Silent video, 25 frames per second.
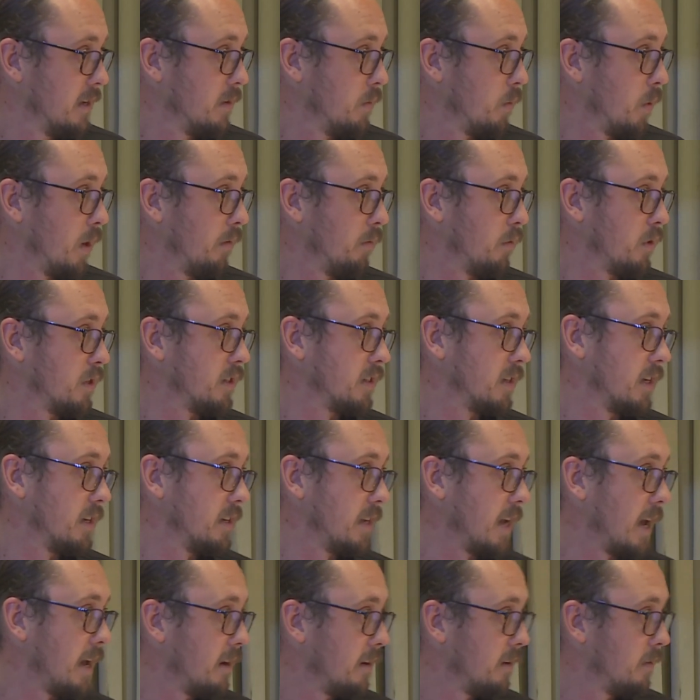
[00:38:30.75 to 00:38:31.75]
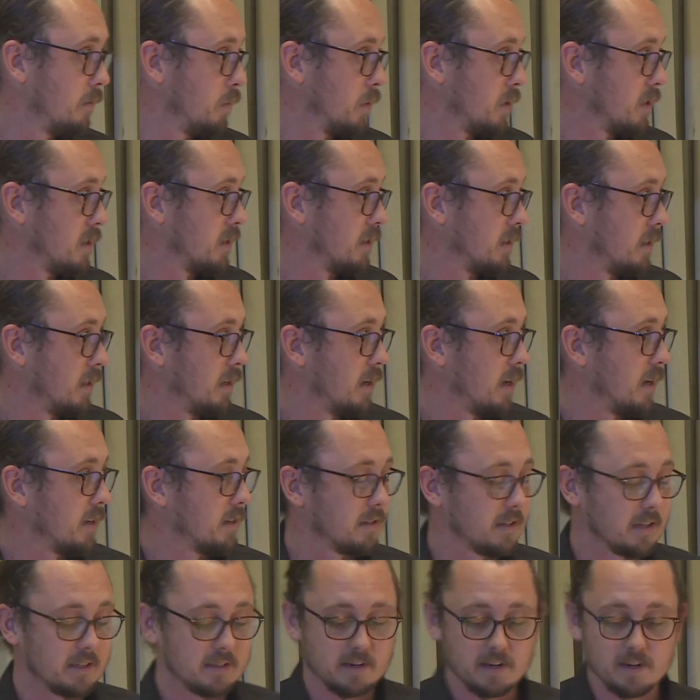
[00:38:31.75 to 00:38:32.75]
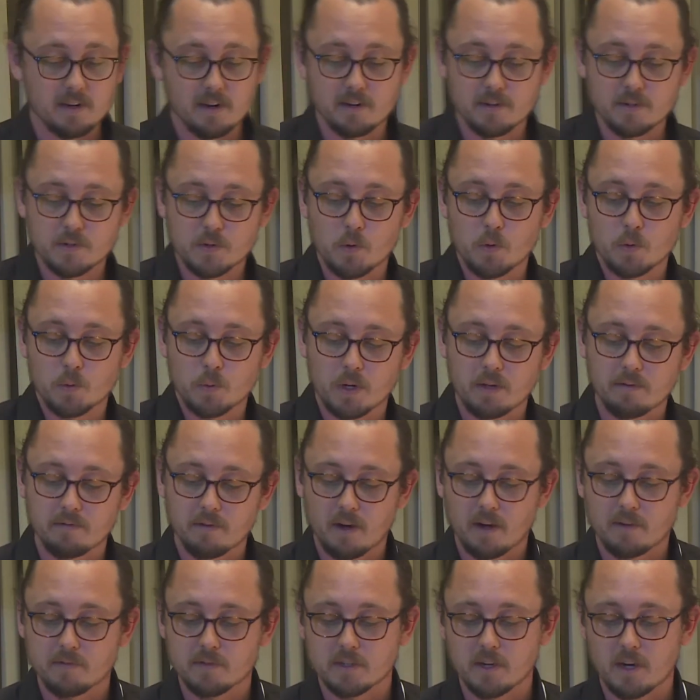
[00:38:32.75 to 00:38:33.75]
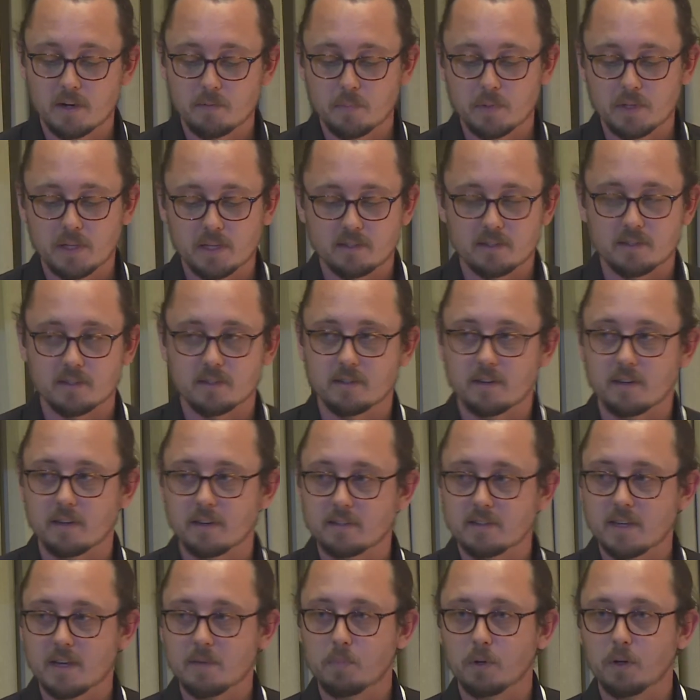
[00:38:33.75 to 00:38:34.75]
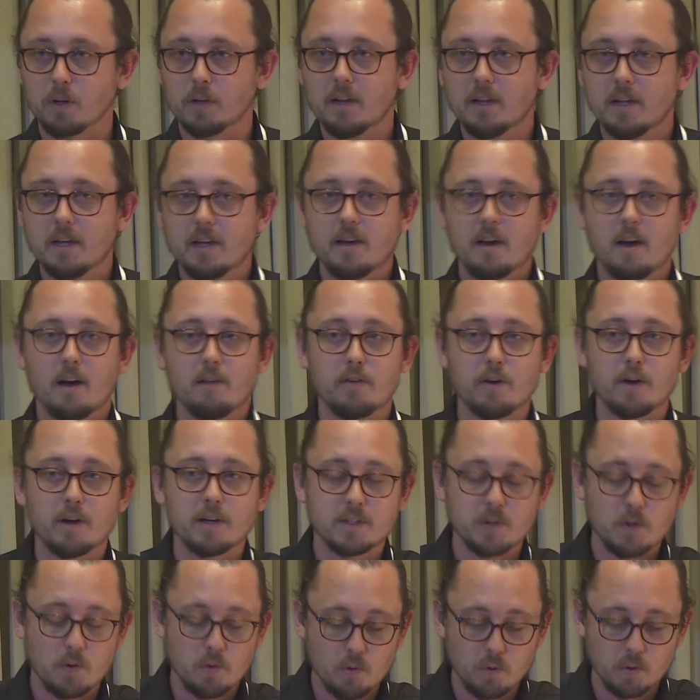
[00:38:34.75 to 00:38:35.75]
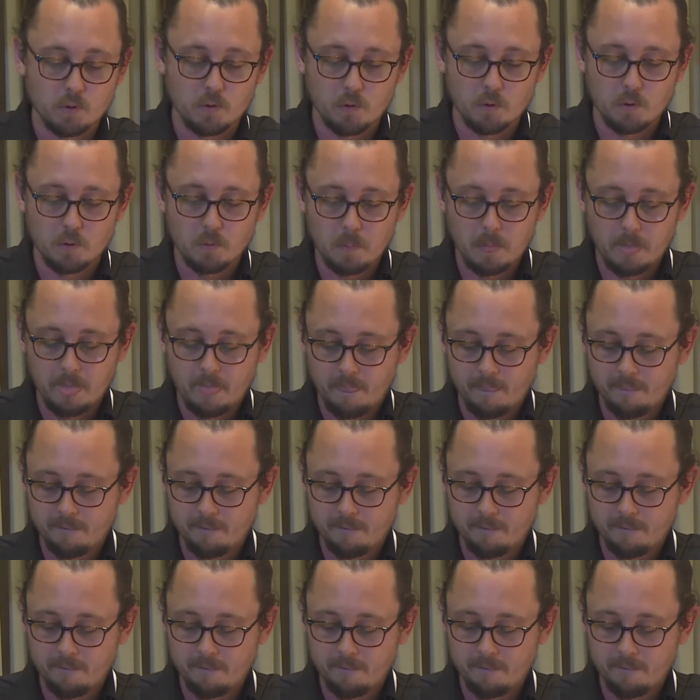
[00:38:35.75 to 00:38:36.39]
one of which is undated, which is the 16_25 site, but that's just an example of a nice horn core.